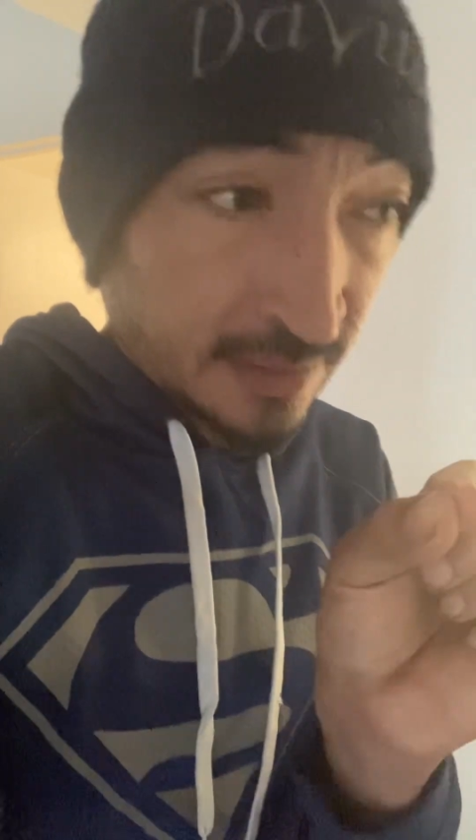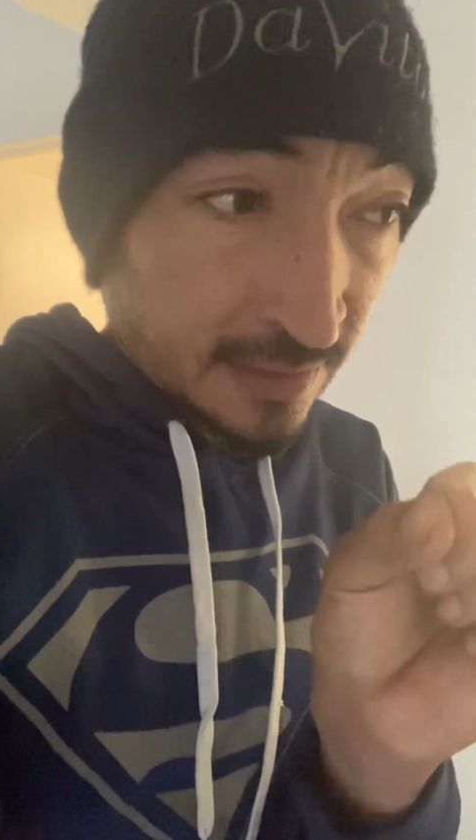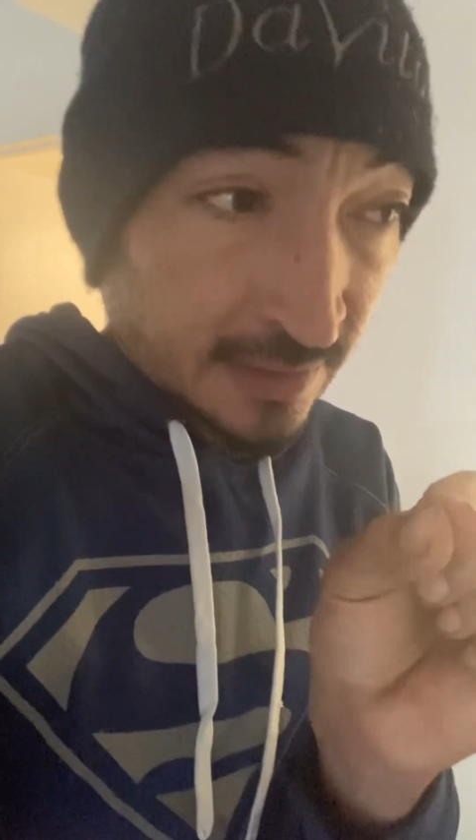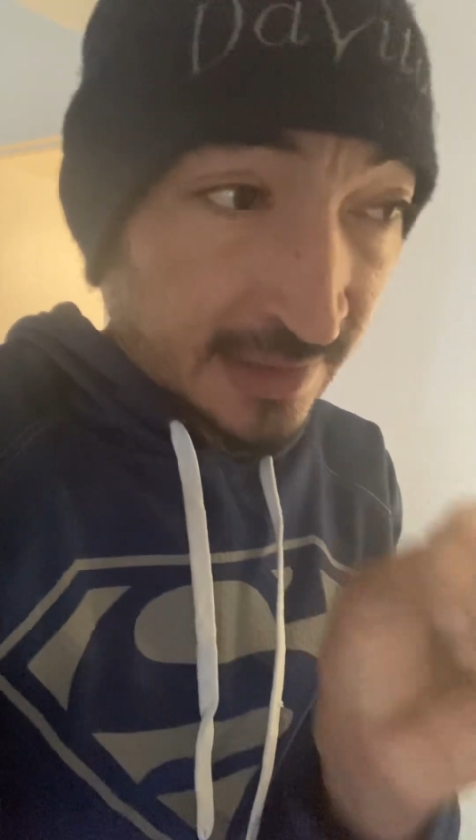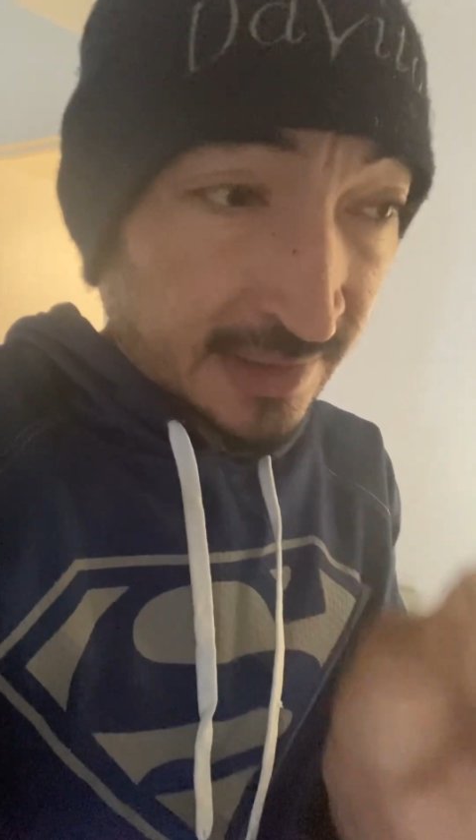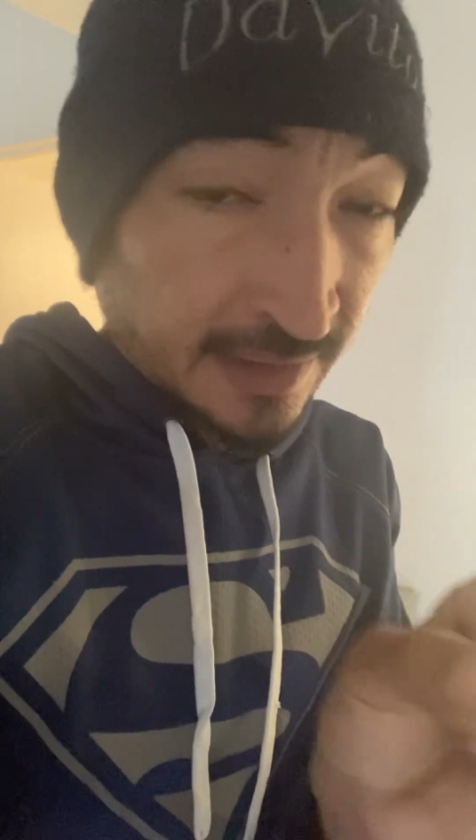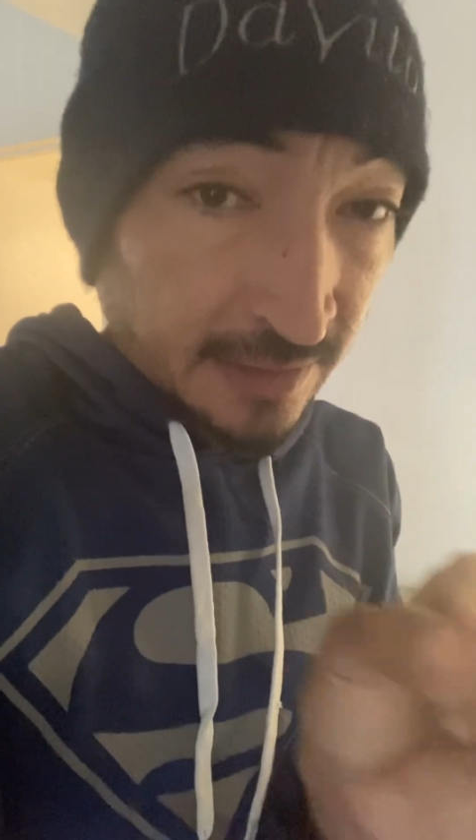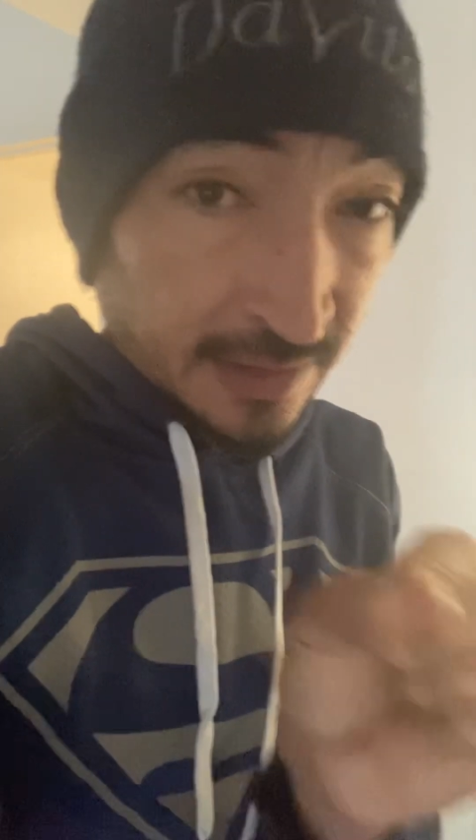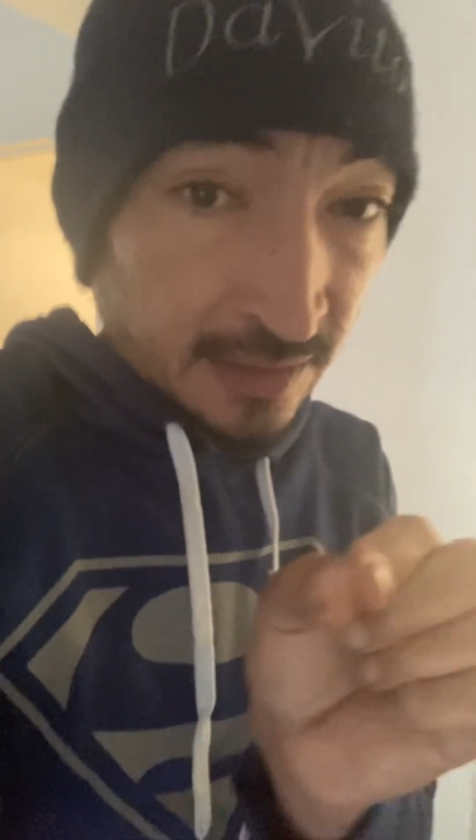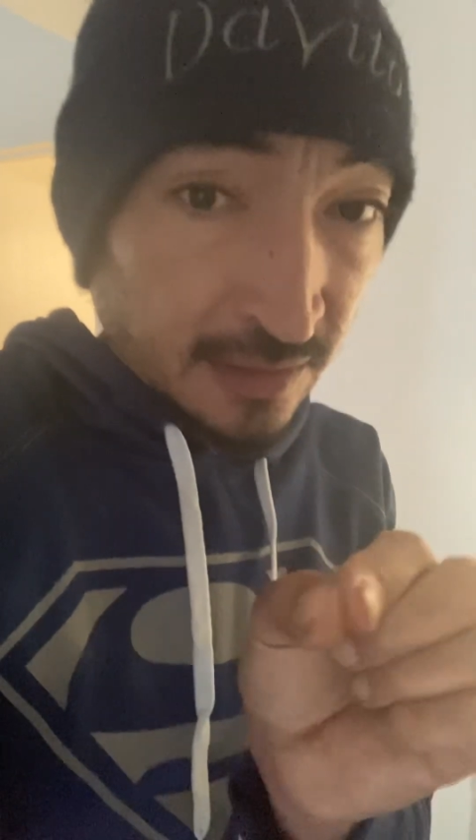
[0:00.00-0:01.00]

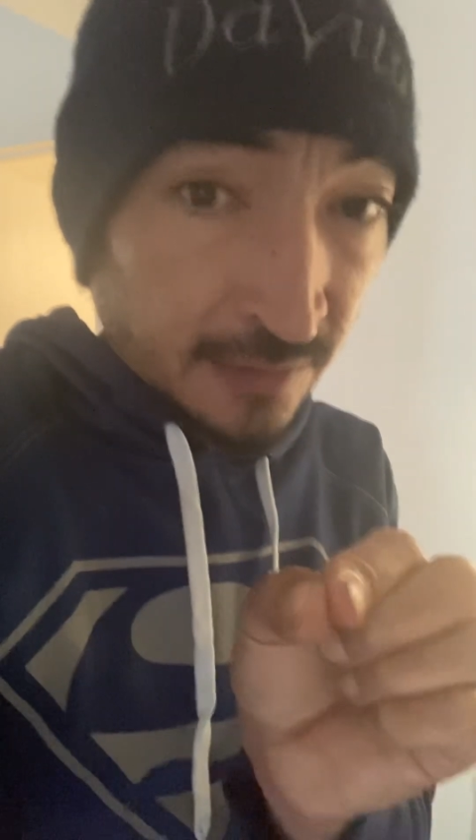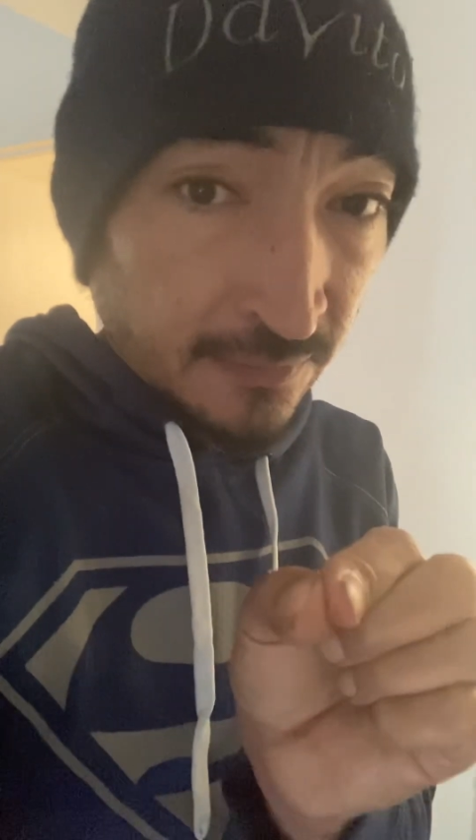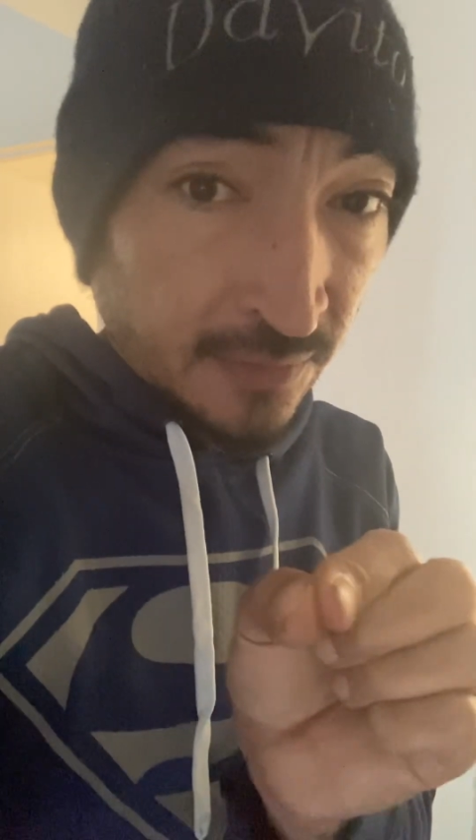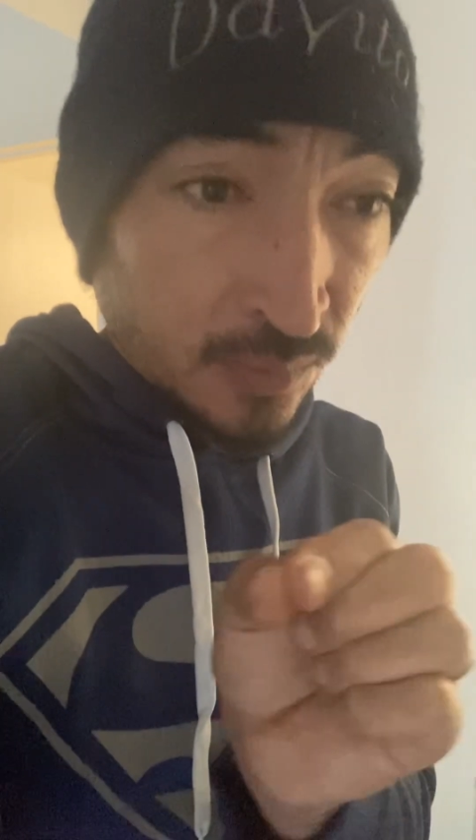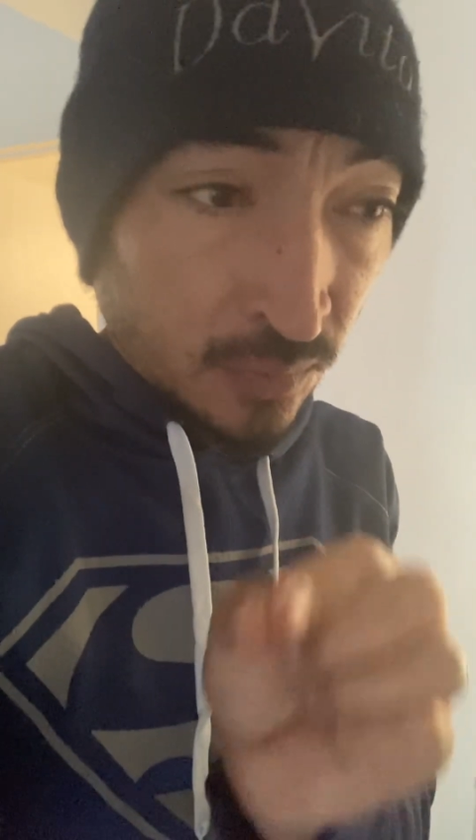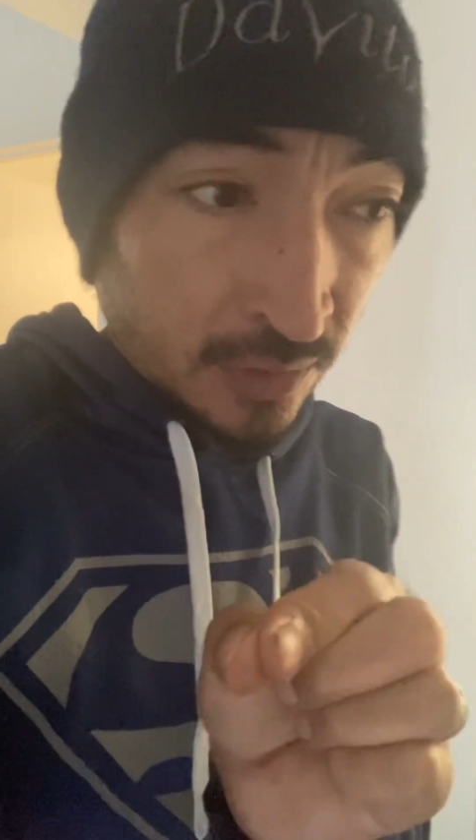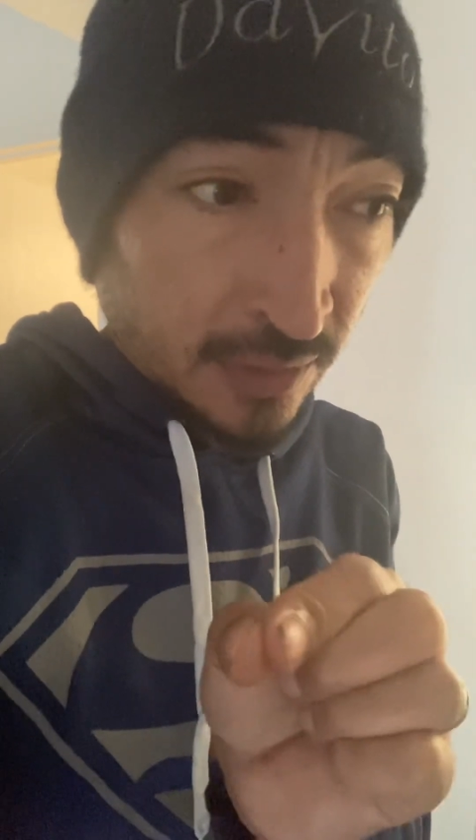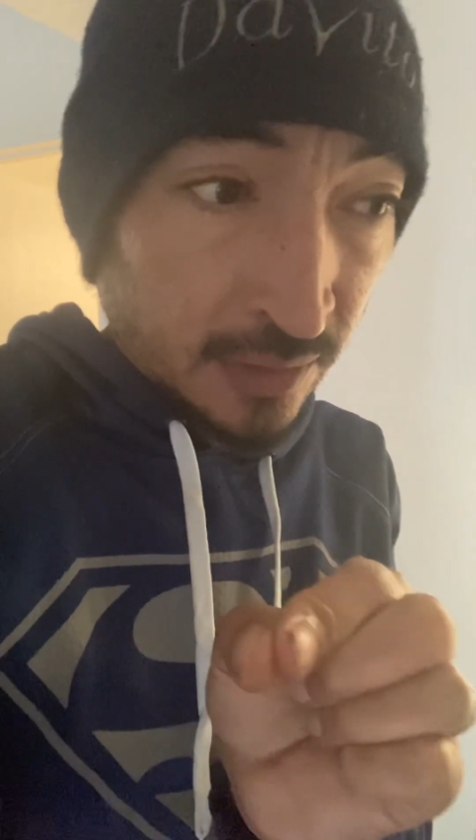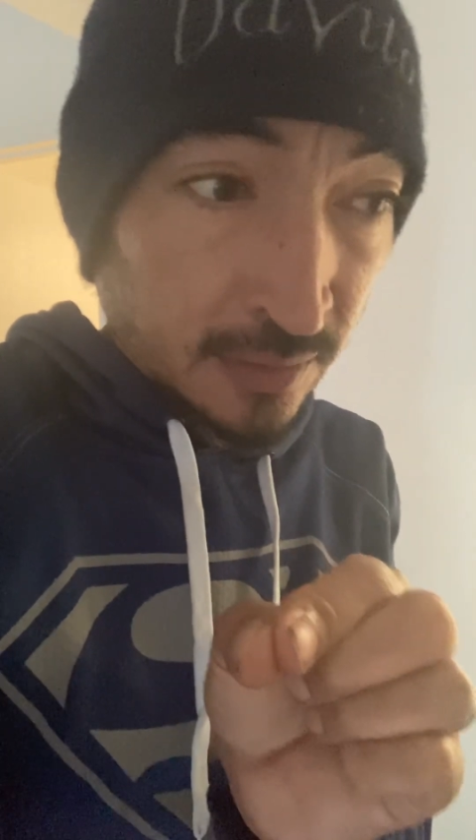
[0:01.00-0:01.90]
sense of the word